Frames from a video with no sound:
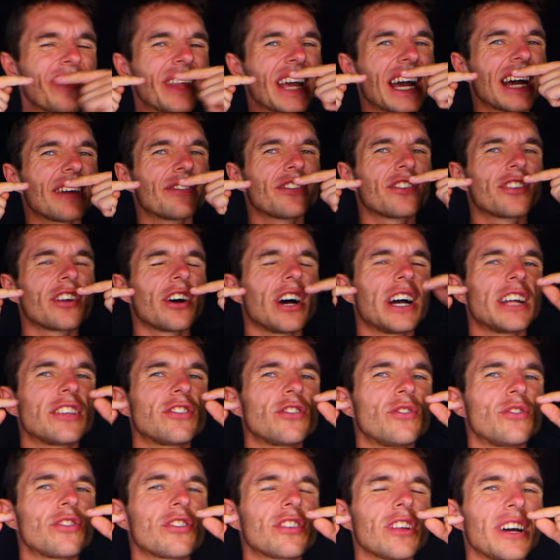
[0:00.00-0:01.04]
have started
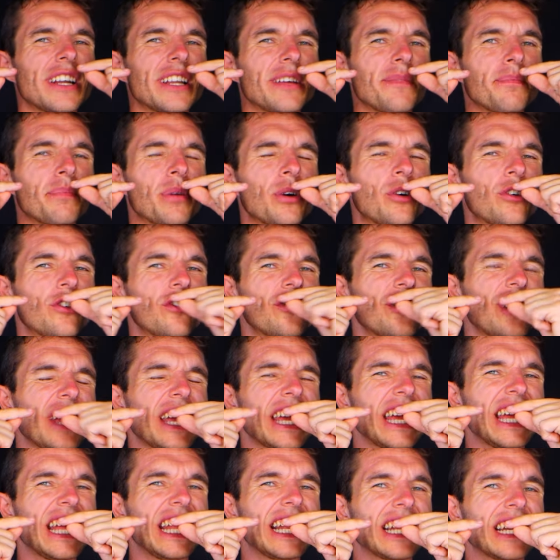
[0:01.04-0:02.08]
to slightly push
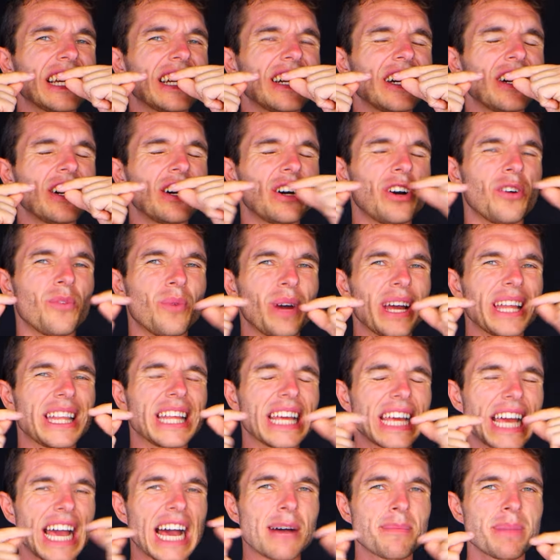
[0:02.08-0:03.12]
in where the
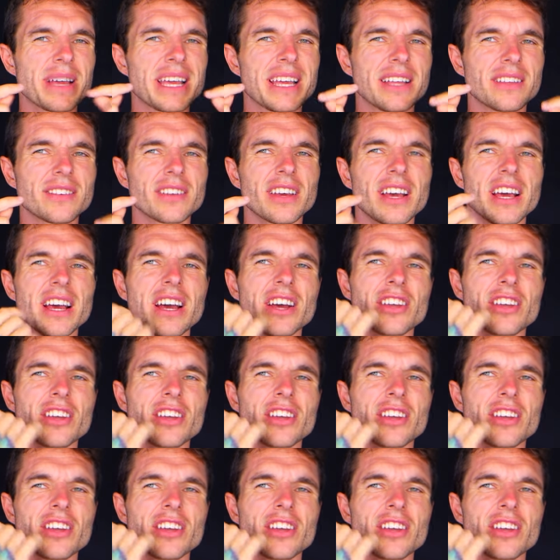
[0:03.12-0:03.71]
gap is.